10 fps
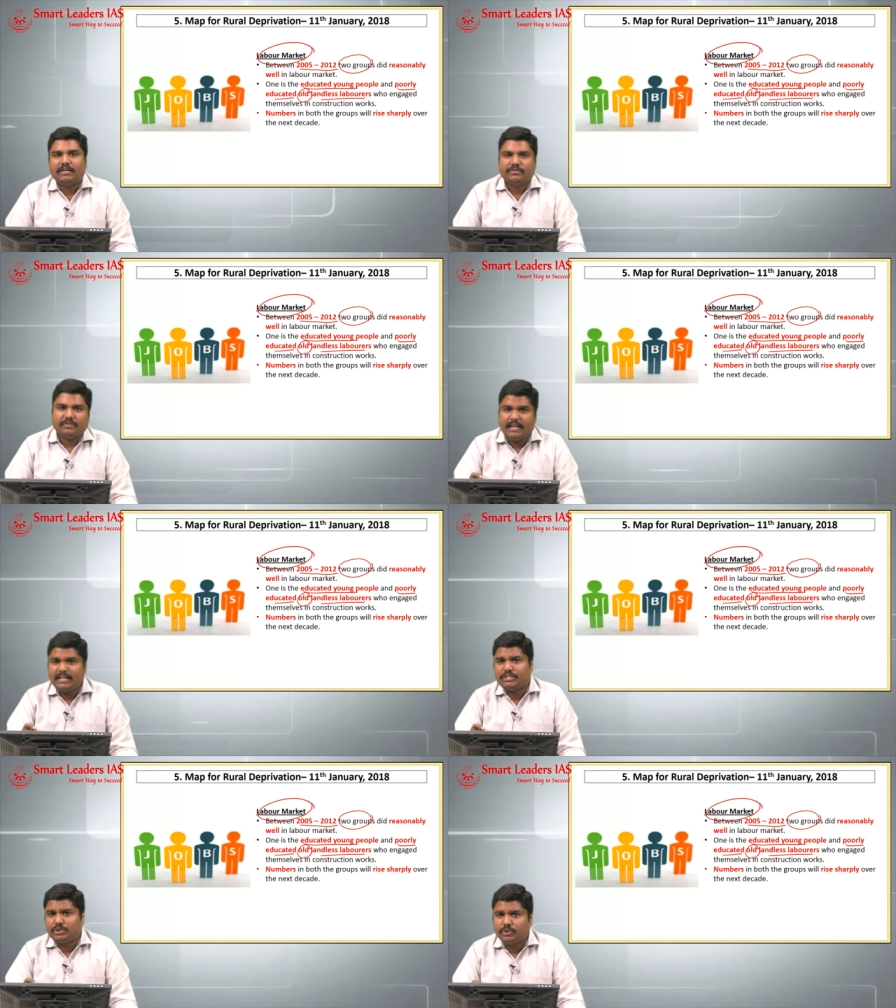So
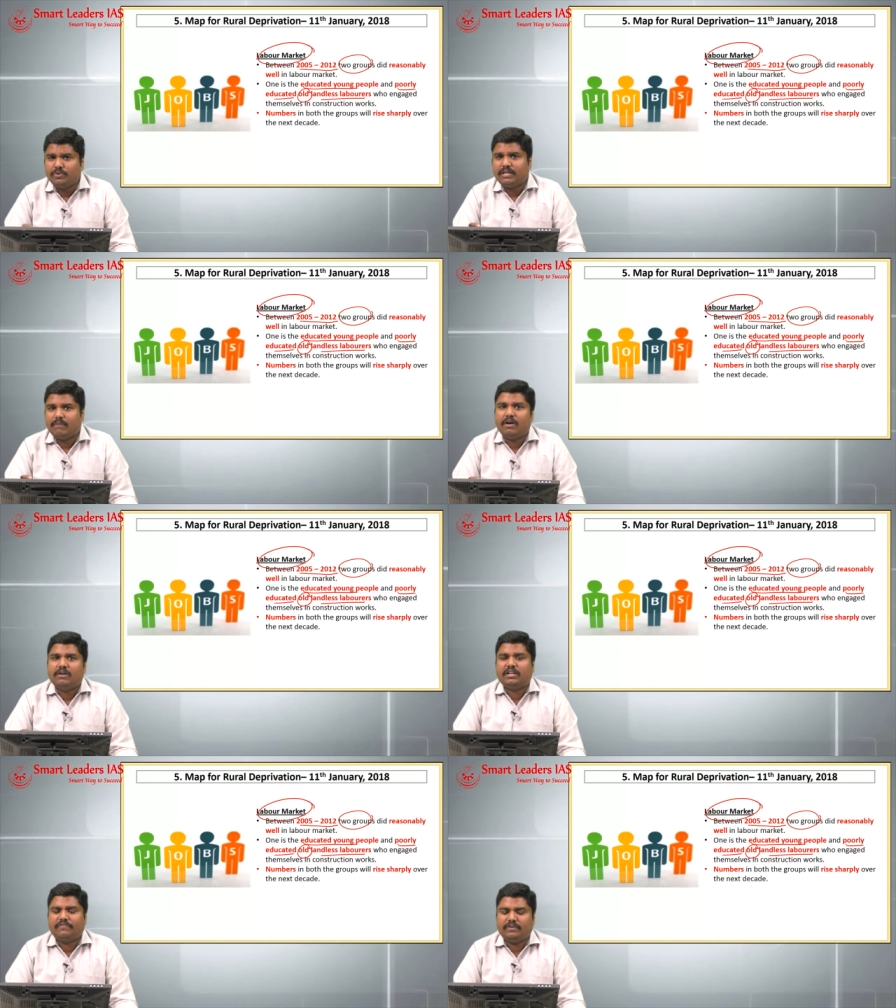these two
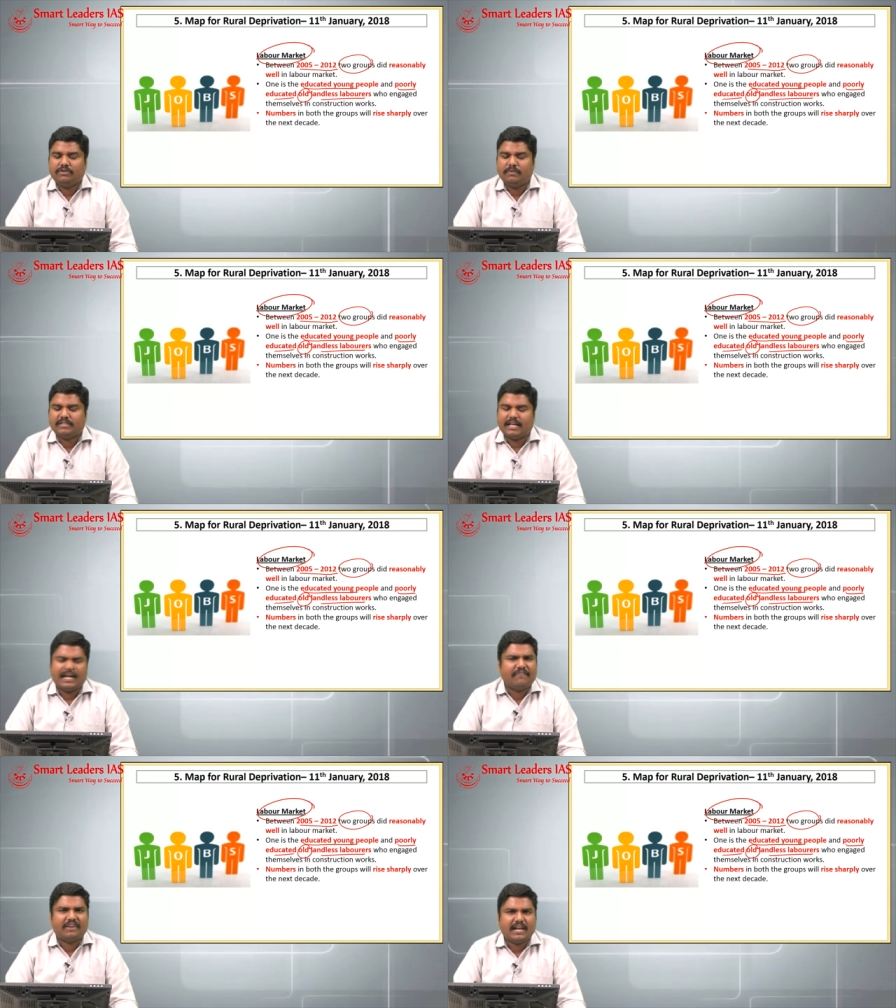demographic groups
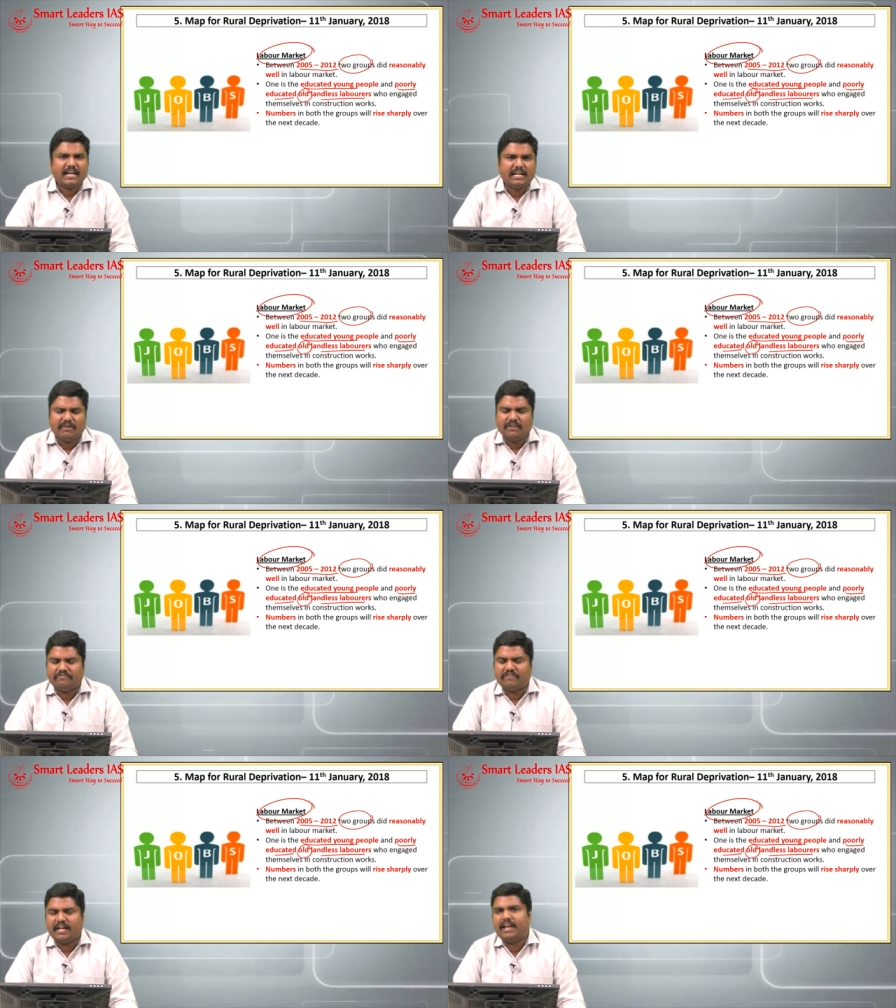have relatively
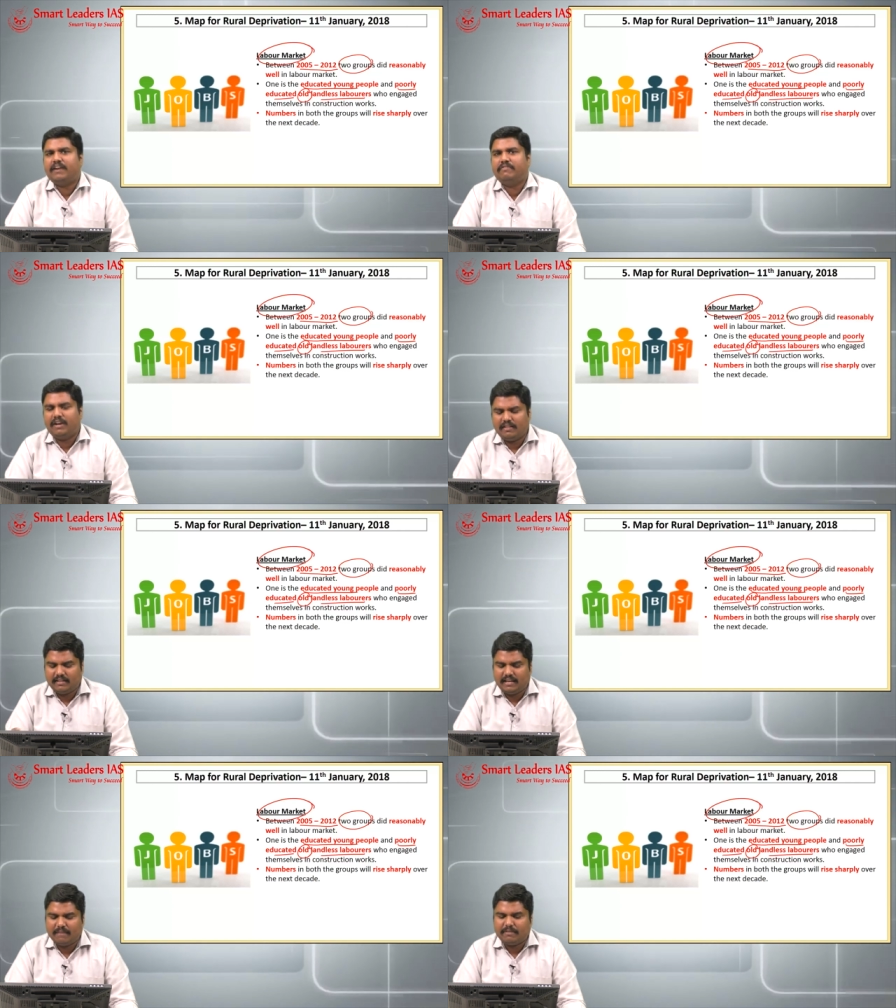fared well in
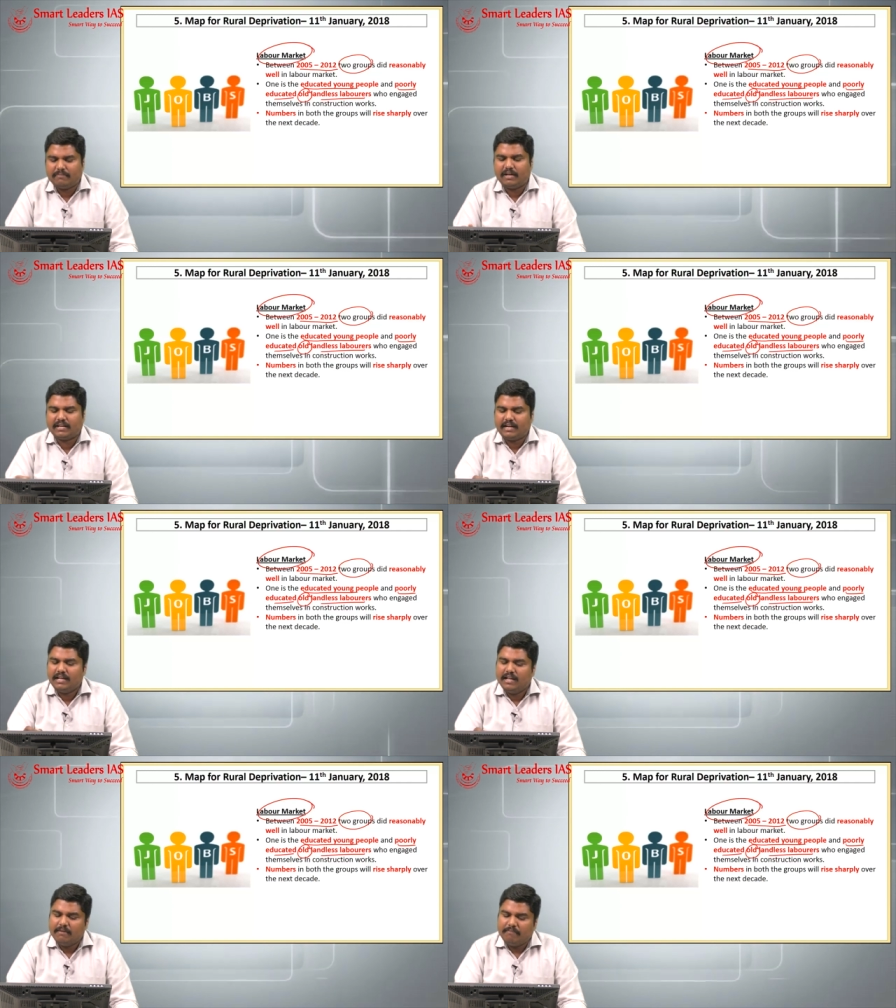the labor market
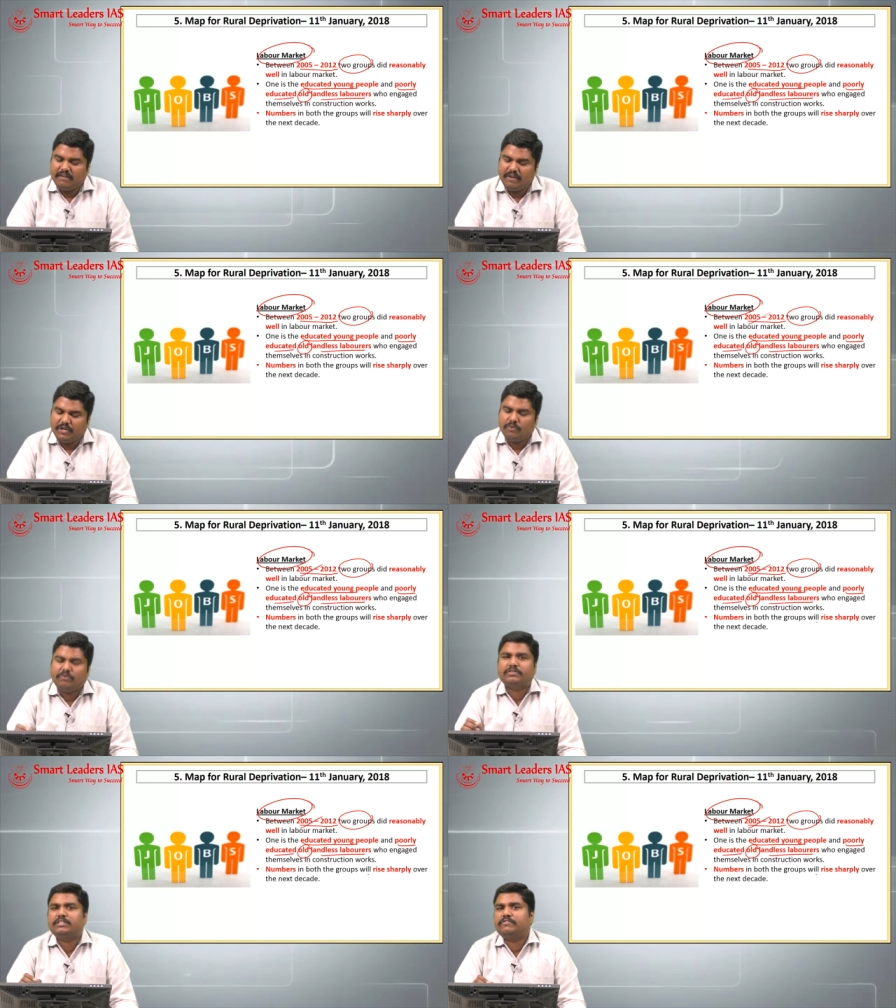between
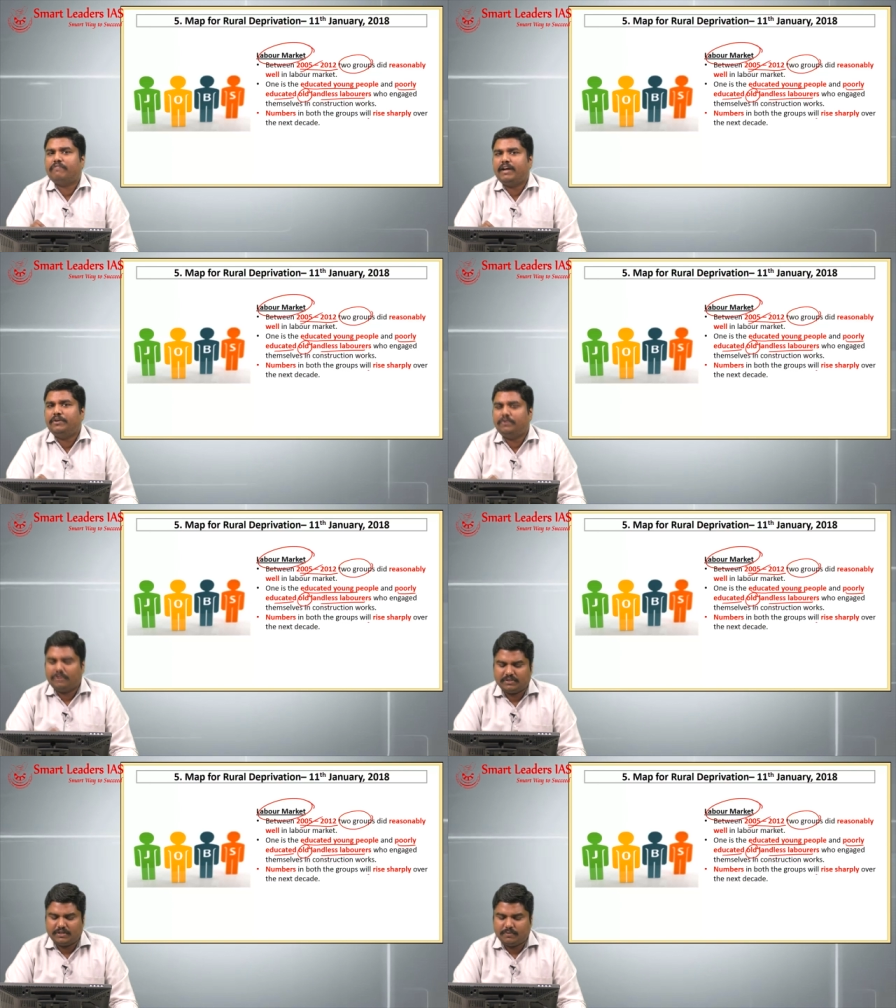2005 to
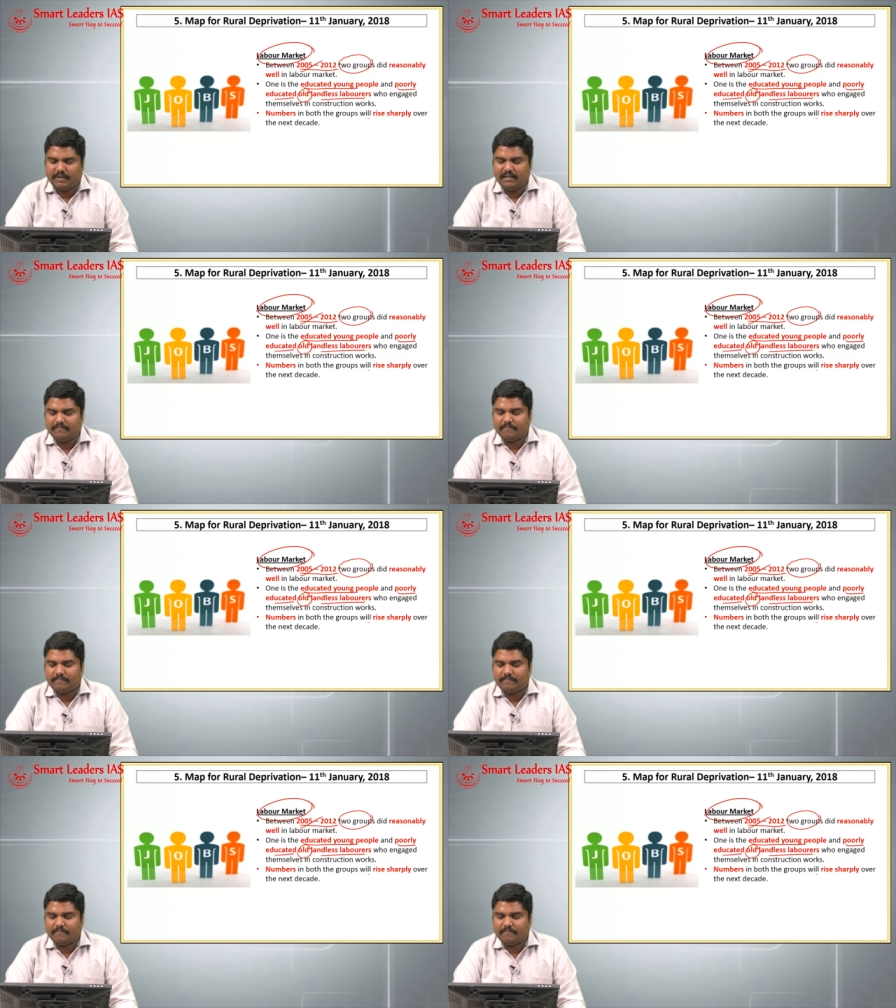2012.